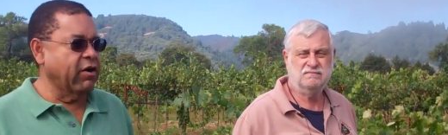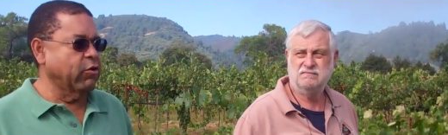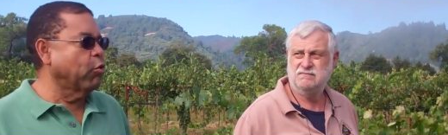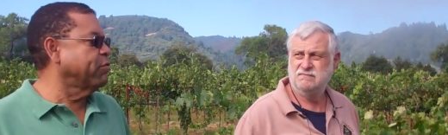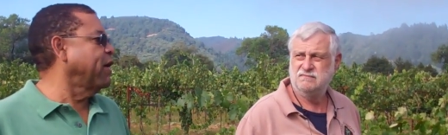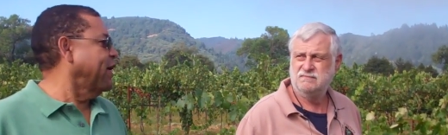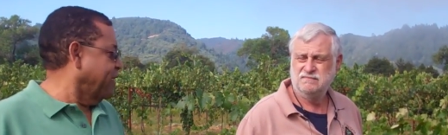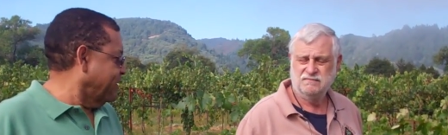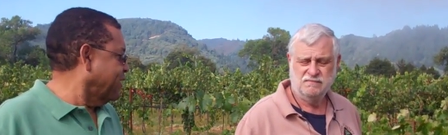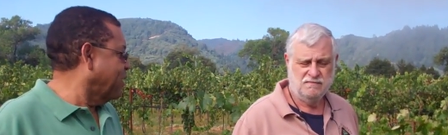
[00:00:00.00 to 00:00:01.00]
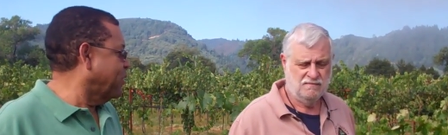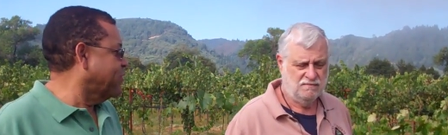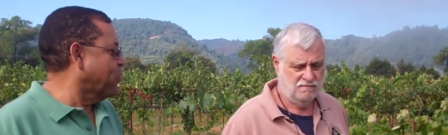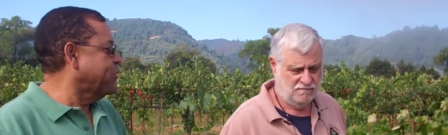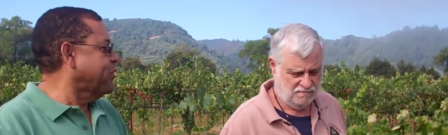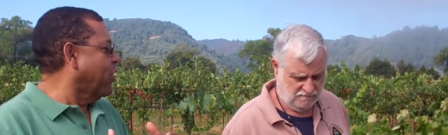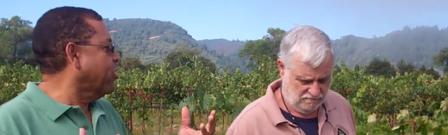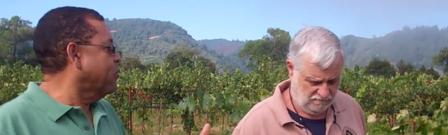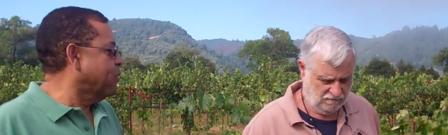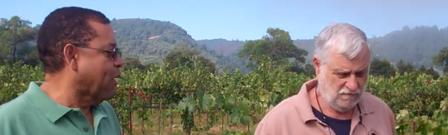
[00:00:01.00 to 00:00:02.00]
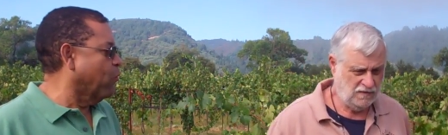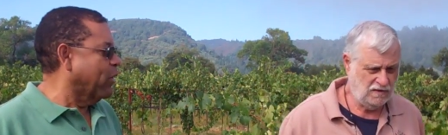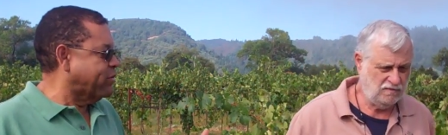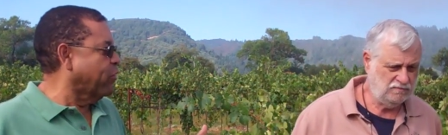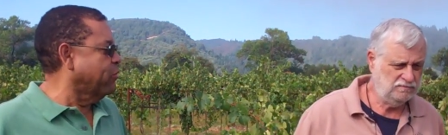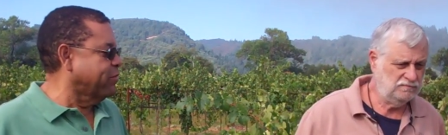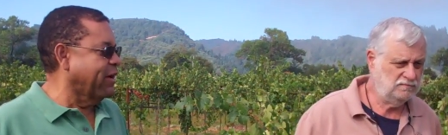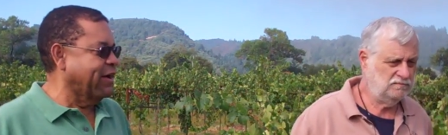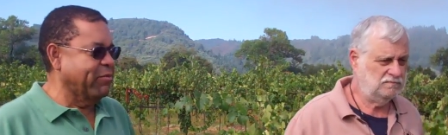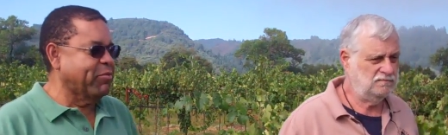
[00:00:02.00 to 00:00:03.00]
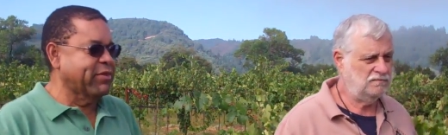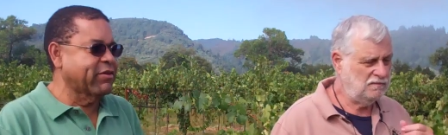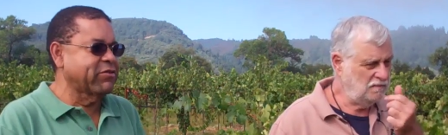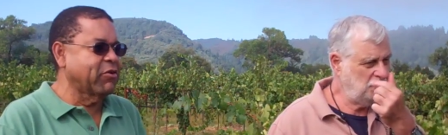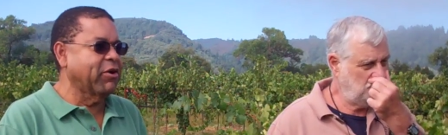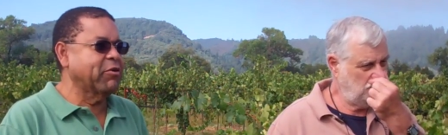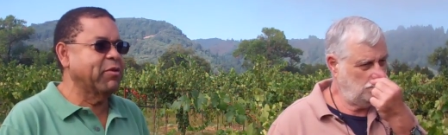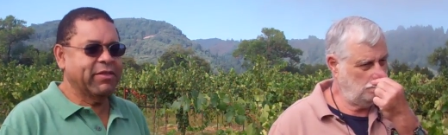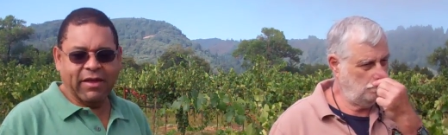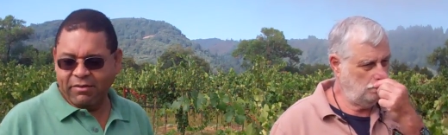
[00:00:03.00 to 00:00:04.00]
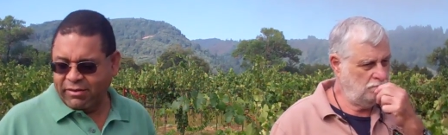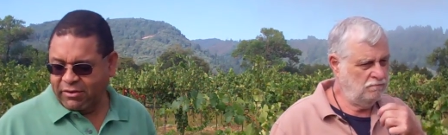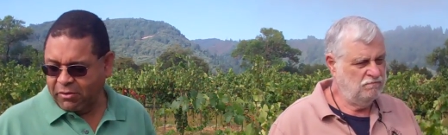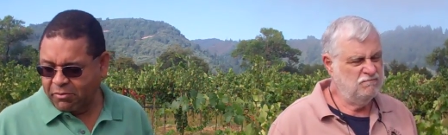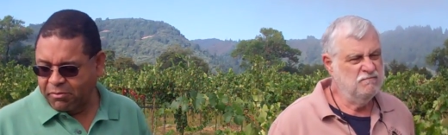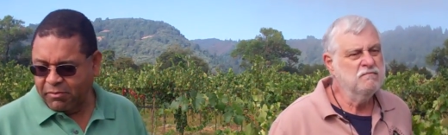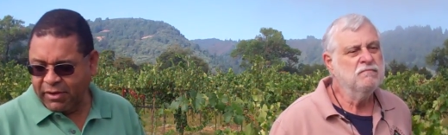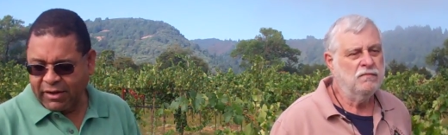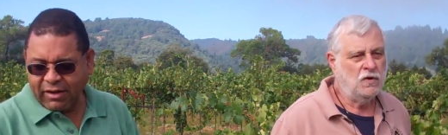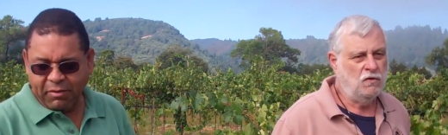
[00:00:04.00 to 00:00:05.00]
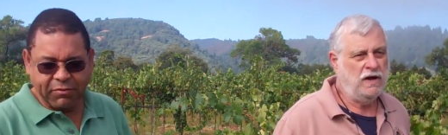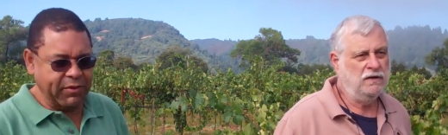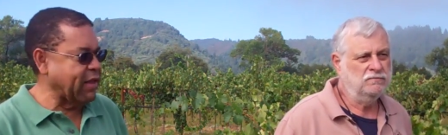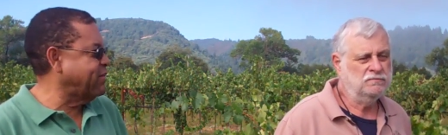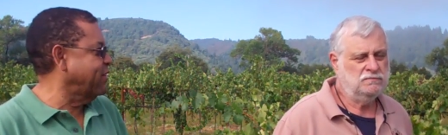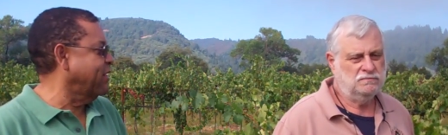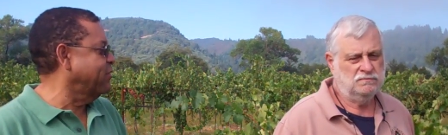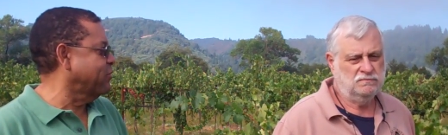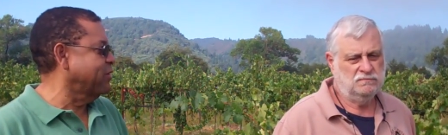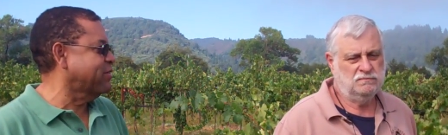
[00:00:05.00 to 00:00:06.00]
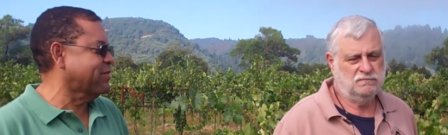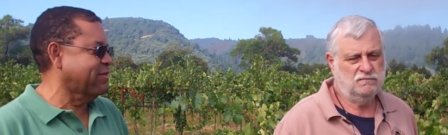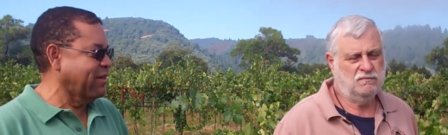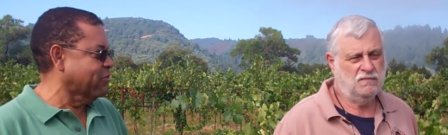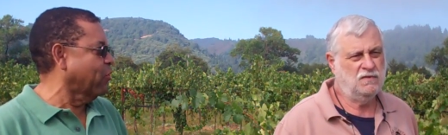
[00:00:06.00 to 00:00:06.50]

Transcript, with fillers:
Speaker 1: are old vine. I mean, there's always the argument about what's old vine, but there's no argument that you know, uh, coming right. from the 1800s, these are